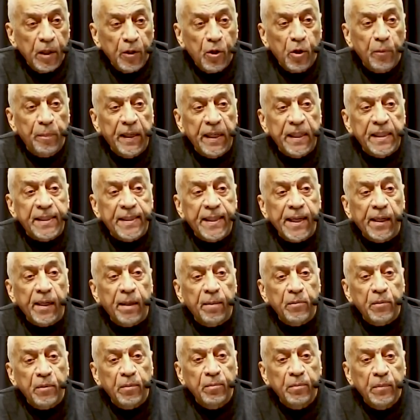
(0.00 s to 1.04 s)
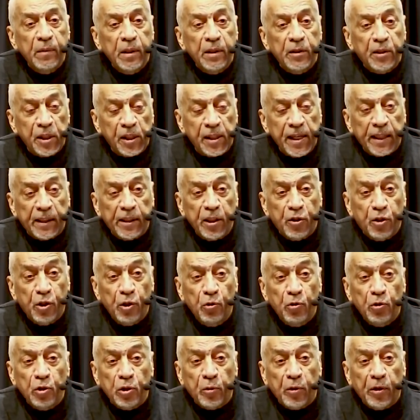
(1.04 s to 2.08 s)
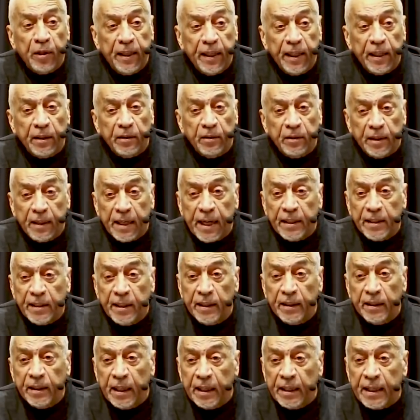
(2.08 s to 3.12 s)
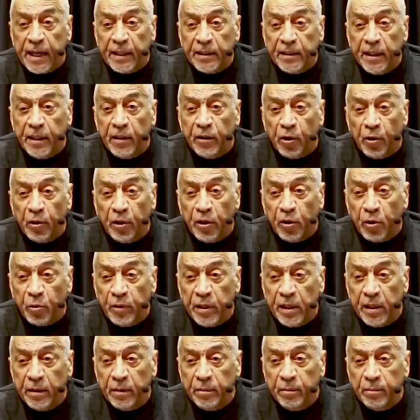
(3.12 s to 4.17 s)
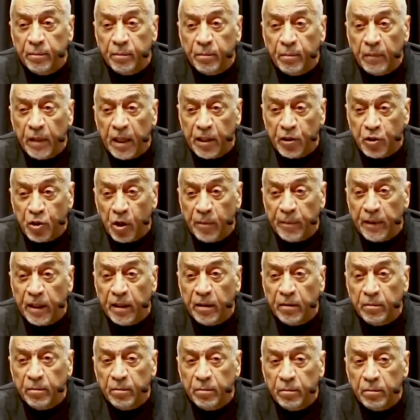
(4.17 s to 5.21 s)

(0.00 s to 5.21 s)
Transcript: You're being set up, just like the Jews were in Hitler in 1933 in Germany.